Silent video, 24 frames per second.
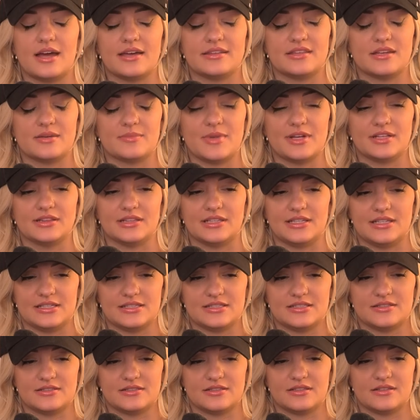I think my
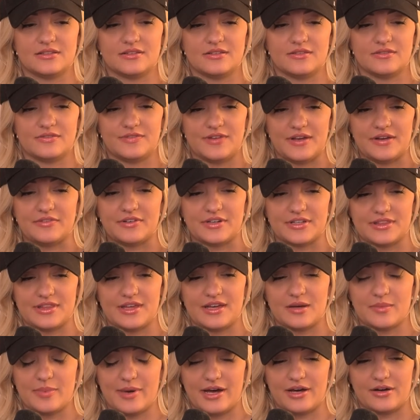least favorite
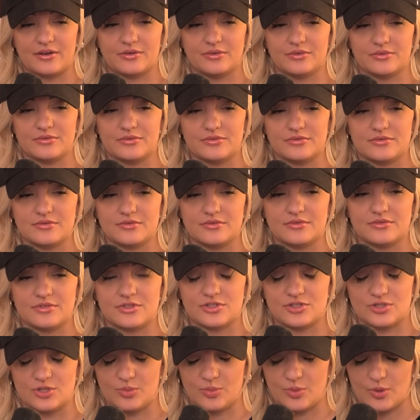thing about
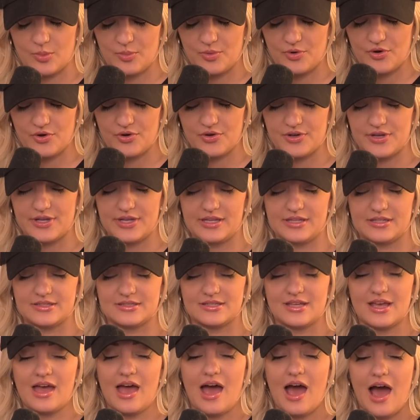the Super Bowl
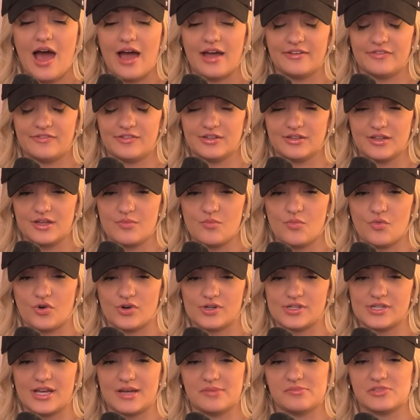is I feel like
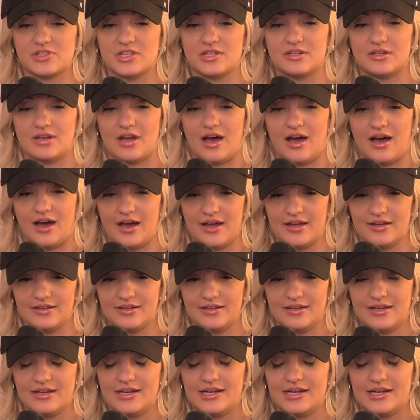more times than not